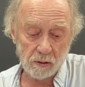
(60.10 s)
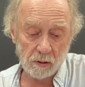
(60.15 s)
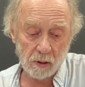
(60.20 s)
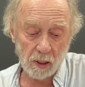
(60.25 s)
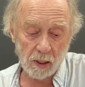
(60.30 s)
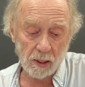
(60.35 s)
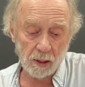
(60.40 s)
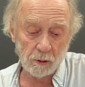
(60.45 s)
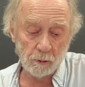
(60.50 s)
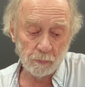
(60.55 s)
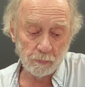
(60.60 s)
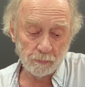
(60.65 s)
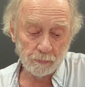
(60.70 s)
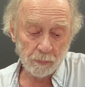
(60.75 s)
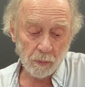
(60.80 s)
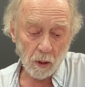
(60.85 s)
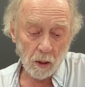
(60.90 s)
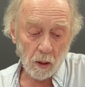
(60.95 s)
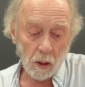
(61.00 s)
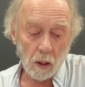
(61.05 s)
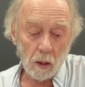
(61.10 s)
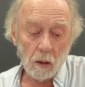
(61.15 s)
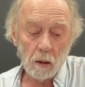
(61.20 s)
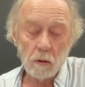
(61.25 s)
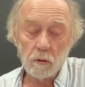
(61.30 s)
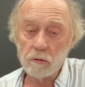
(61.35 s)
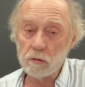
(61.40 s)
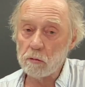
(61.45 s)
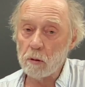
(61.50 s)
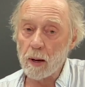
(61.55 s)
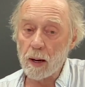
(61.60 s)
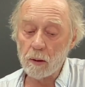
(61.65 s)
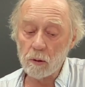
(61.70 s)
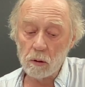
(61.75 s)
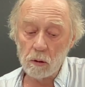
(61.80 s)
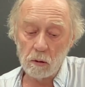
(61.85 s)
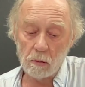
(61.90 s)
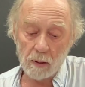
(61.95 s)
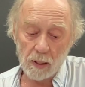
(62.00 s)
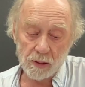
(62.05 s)
indeed. Throughout
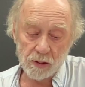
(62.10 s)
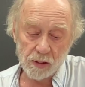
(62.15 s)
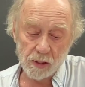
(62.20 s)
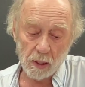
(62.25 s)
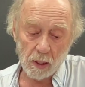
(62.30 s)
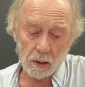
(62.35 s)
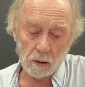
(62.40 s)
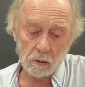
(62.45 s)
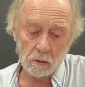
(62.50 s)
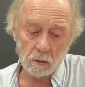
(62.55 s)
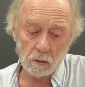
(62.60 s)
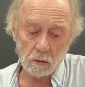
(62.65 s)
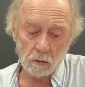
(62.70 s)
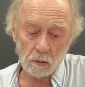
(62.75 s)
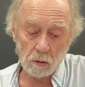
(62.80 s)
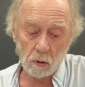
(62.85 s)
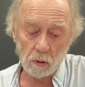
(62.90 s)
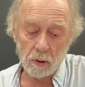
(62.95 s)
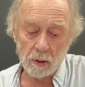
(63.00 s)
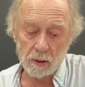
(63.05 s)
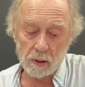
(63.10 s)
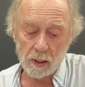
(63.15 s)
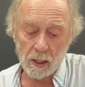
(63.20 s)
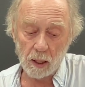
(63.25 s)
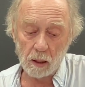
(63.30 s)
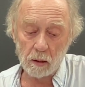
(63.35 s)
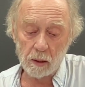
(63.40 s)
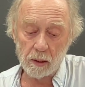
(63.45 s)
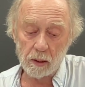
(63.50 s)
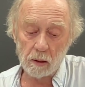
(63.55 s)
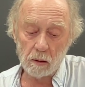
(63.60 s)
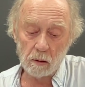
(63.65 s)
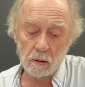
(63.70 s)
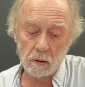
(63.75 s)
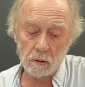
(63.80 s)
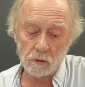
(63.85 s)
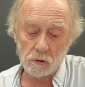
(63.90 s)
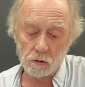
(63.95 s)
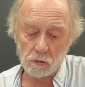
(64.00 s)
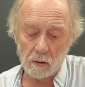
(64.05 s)
her essay, Locatelli
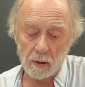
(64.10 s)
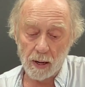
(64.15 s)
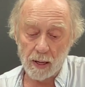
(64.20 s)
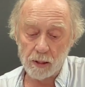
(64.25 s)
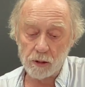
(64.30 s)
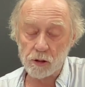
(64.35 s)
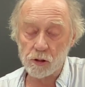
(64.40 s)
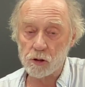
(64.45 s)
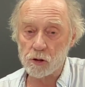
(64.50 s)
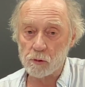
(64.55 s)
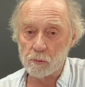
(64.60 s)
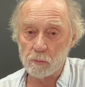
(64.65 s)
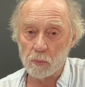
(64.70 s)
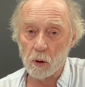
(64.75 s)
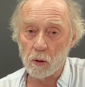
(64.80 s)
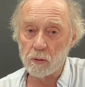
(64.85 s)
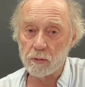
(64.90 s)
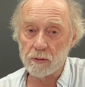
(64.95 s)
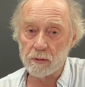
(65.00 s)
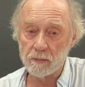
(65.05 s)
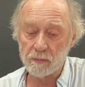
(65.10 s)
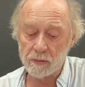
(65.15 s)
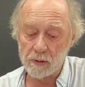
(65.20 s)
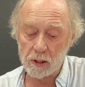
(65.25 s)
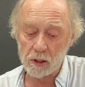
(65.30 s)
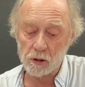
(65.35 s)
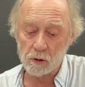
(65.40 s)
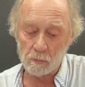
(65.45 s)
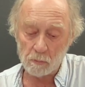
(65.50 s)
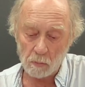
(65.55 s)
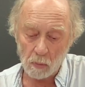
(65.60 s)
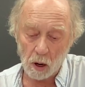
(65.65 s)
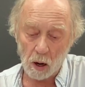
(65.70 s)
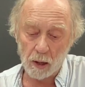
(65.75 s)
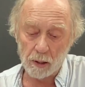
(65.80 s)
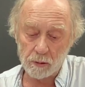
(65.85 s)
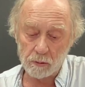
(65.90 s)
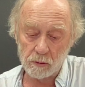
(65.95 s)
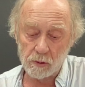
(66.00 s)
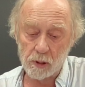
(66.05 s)
contrasts both of these
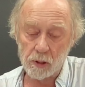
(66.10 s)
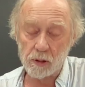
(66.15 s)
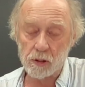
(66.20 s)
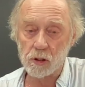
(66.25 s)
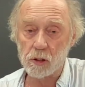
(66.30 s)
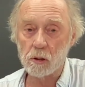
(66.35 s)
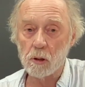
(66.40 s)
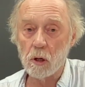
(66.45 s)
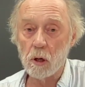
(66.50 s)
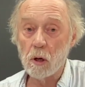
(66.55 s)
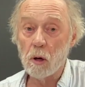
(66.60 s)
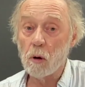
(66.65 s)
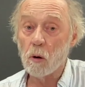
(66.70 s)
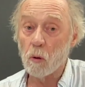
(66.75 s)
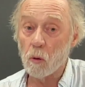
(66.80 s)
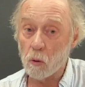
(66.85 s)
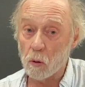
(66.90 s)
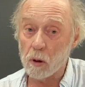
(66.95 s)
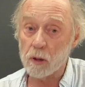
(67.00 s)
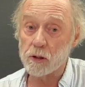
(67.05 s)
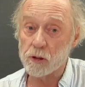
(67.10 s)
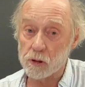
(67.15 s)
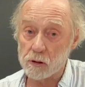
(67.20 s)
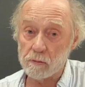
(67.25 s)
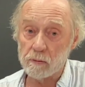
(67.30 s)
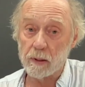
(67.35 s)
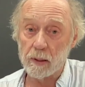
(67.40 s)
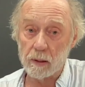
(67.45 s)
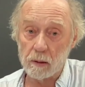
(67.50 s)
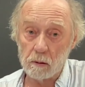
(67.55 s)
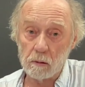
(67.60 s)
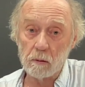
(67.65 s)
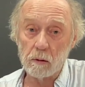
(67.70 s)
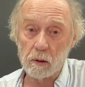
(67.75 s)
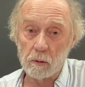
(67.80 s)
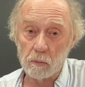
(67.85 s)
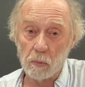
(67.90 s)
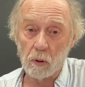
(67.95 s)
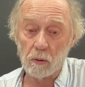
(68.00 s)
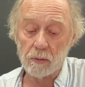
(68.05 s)
modernist, Austrian,
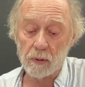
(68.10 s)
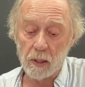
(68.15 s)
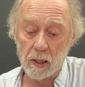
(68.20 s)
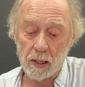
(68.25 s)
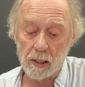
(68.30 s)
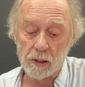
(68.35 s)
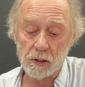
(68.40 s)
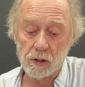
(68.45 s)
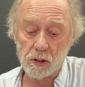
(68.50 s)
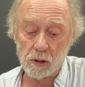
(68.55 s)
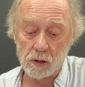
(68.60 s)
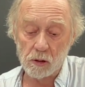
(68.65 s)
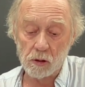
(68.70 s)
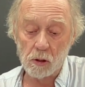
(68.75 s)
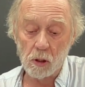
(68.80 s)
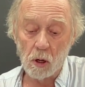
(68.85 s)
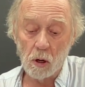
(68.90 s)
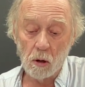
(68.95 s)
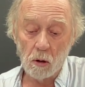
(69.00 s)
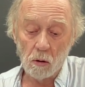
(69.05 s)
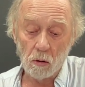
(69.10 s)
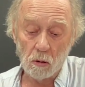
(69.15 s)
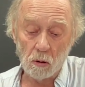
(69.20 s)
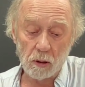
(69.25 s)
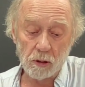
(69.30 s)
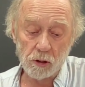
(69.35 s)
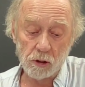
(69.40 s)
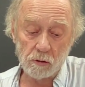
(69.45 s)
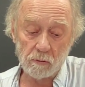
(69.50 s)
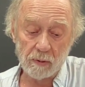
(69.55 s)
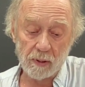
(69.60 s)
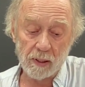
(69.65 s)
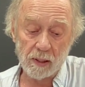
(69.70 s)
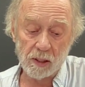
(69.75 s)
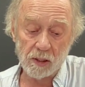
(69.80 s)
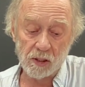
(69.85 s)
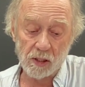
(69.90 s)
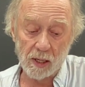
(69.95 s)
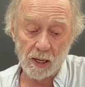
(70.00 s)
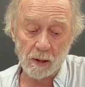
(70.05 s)
in both cases, Austrian
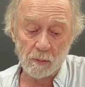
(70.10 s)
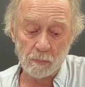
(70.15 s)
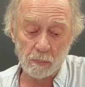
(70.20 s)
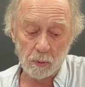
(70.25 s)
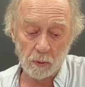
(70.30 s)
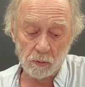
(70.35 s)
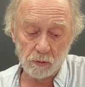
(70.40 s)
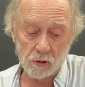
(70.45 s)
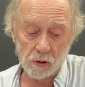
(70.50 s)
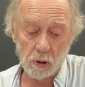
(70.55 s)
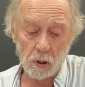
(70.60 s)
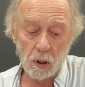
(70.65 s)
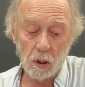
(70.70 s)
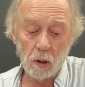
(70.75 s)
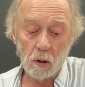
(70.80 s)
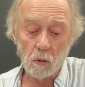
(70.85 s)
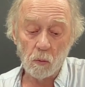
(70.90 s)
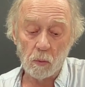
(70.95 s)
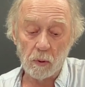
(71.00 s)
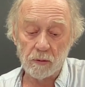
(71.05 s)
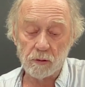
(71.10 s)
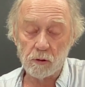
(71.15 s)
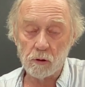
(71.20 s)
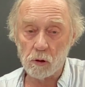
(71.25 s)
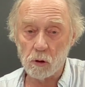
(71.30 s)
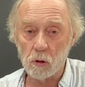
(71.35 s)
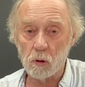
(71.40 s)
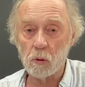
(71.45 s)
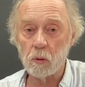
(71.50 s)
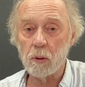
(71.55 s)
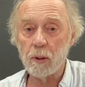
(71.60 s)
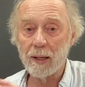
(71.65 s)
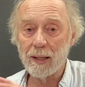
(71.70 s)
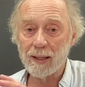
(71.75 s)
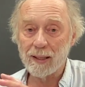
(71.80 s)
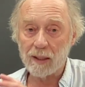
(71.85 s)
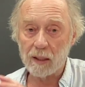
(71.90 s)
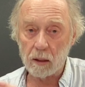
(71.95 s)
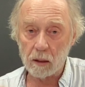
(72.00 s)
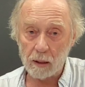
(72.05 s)
examples with two
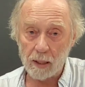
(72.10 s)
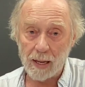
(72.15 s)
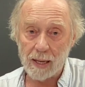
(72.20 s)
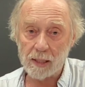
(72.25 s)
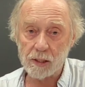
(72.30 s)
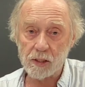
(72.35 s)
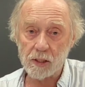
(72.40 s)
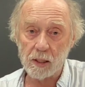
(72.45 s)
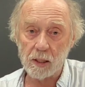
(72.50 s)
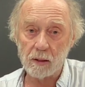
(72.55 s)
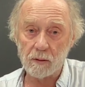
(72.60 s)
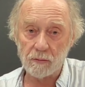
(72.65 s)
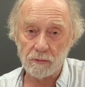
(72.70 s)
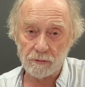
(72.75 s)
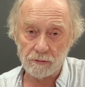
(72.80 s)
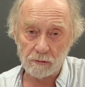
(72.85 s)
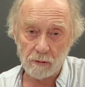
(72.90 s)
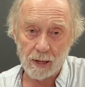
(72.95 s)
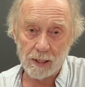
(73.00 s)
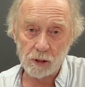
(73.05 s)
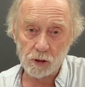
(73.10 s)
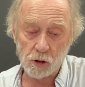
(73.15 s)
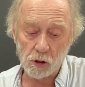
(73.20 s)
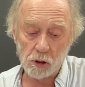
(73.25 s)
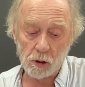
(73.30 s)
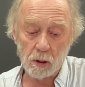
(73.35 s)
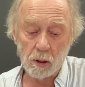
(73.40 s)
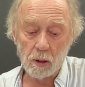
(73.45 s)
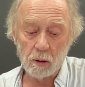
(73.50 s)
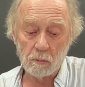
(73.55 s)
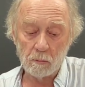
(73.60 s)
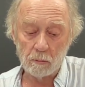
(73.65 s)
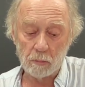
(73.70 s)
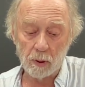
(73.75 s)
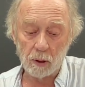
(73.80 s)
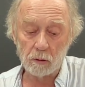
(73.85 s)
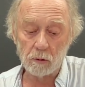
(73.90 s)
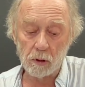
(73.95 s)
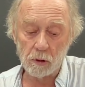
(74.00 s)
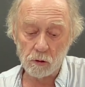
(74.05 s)
classic French
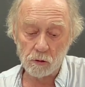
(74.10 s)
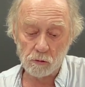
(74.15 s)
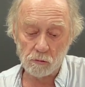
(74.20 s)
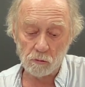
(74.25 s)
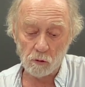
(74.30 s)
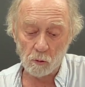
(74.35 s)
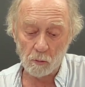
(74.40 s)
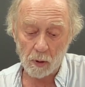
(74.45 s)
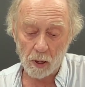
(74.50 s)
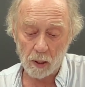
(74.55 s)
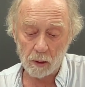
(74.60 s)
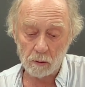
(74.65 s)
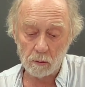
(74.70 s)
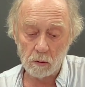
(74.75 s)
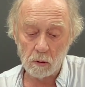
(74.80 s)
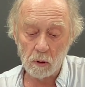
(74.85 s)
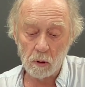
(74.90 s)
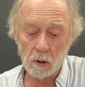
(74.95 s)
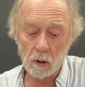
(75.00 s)
Bildungsroman,